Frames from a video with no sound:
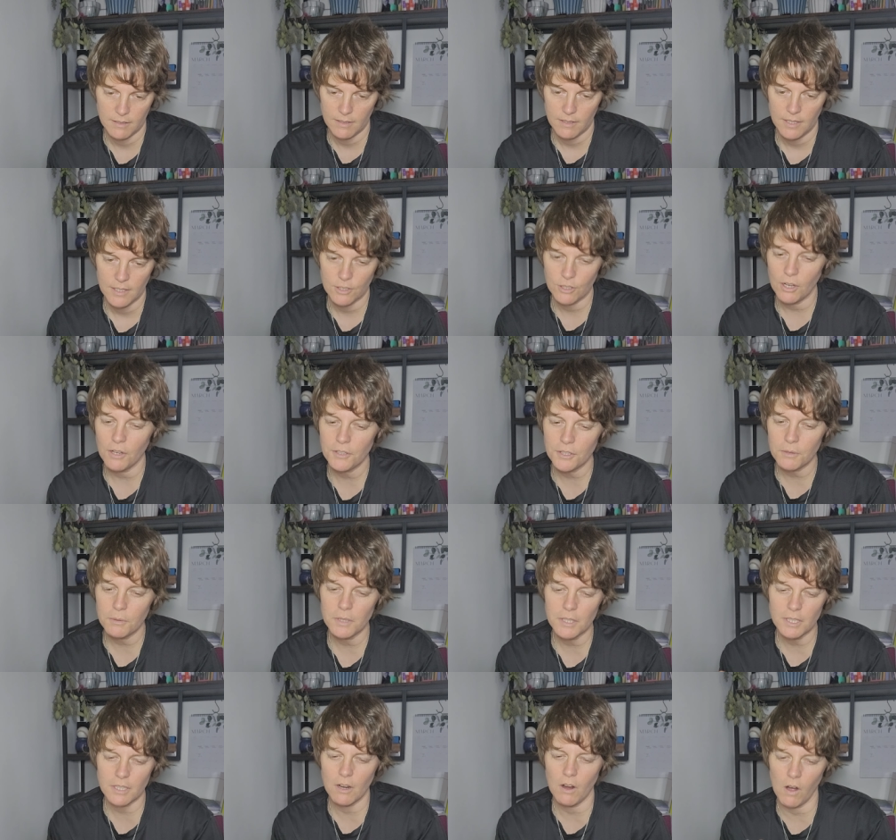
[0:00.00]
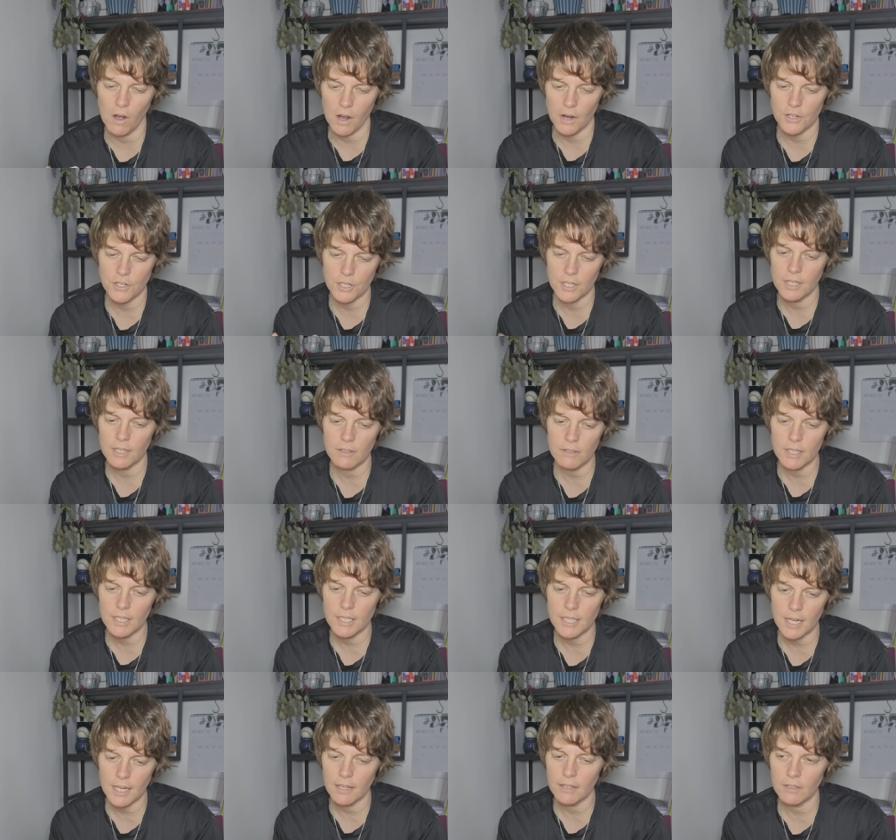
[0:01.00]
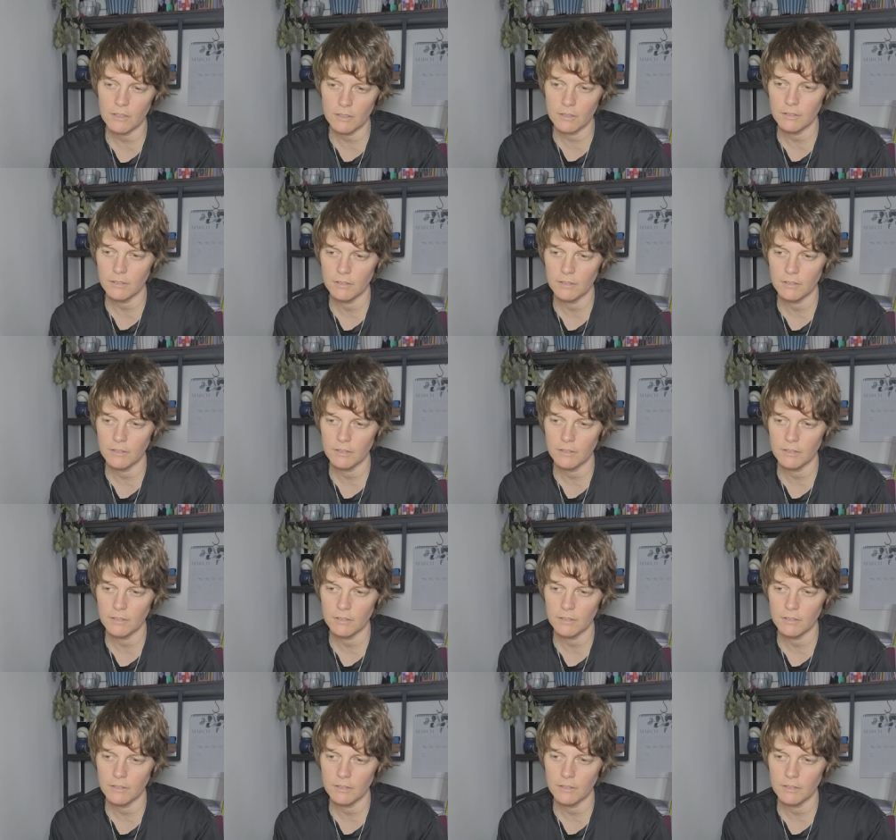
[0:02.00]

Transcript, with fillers: It's also a cautionary tale.